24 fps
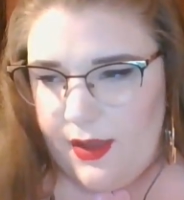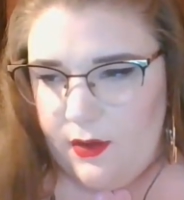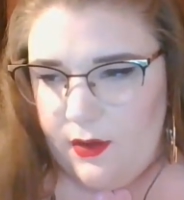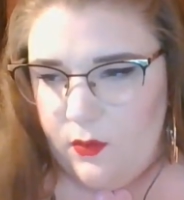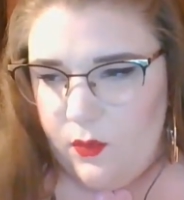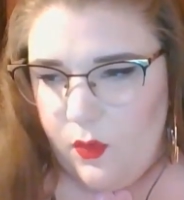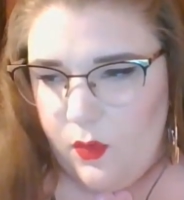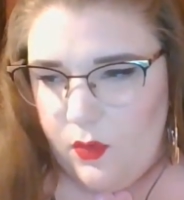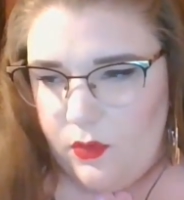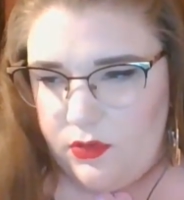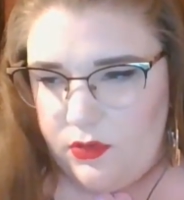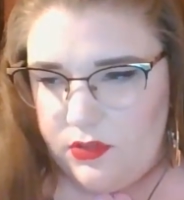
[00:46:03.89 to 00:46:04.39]

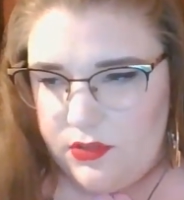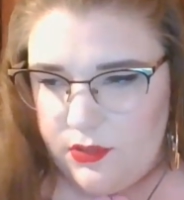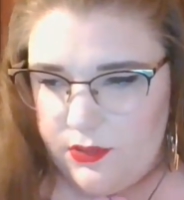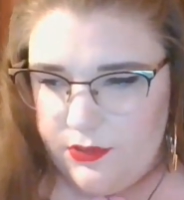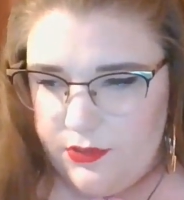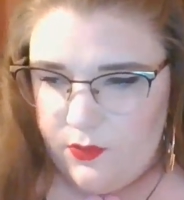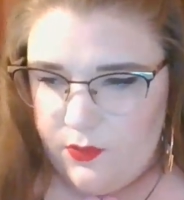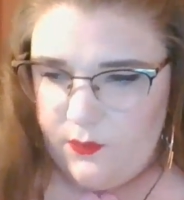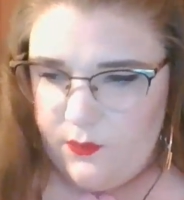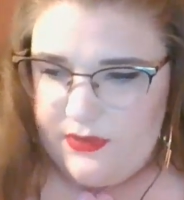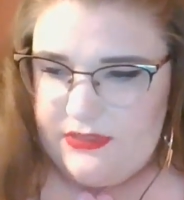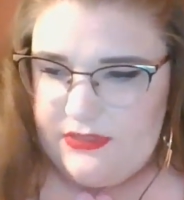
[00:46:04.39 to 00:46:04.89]
old
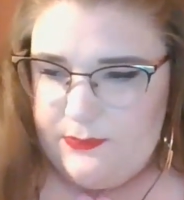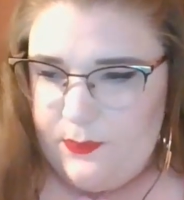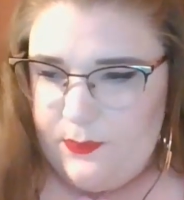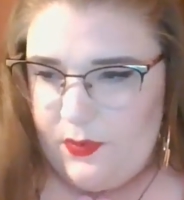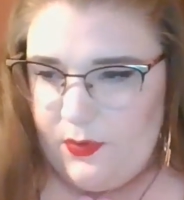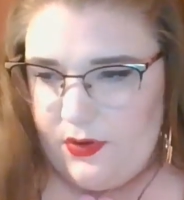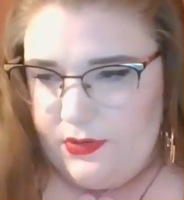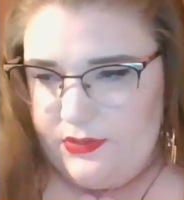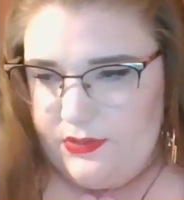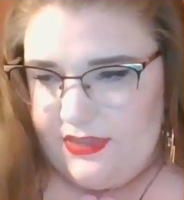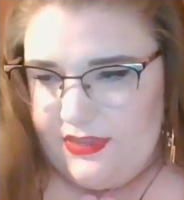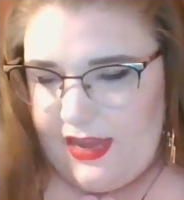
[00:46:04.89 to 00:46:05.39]
are the
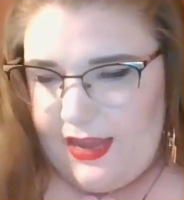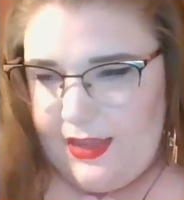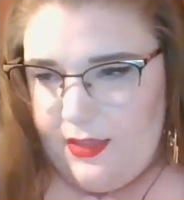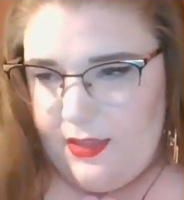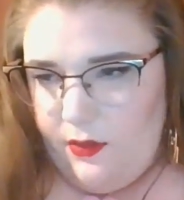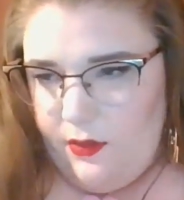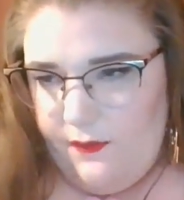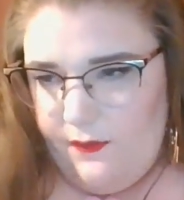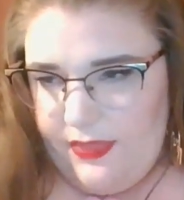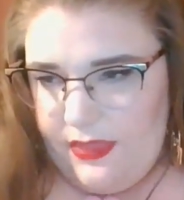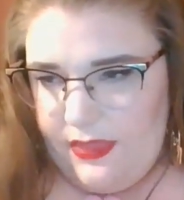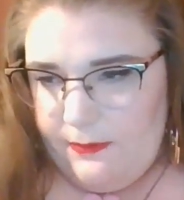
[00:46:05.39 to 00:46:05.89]
Whispers? Like,
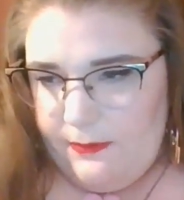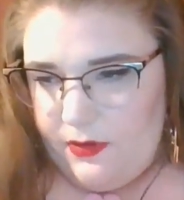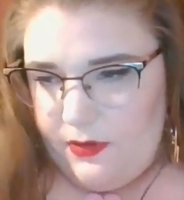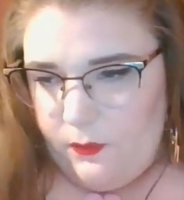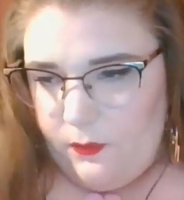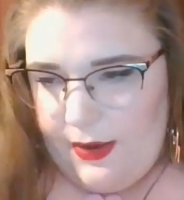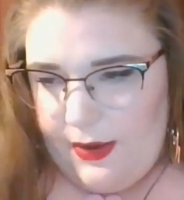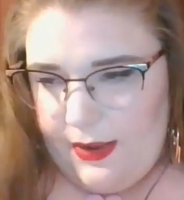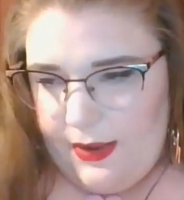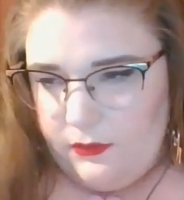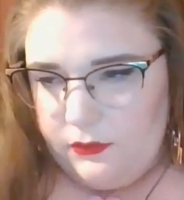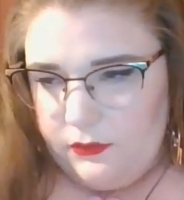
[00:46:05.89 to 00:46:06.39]
how long have they been
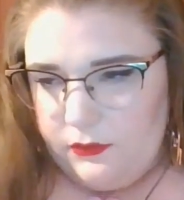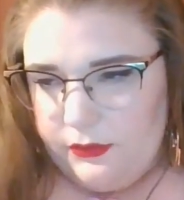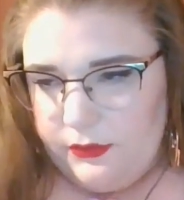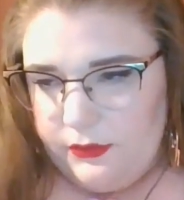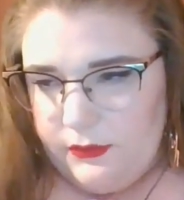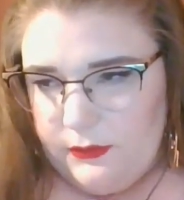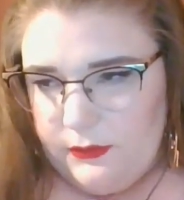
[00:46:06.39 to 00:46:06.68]
around?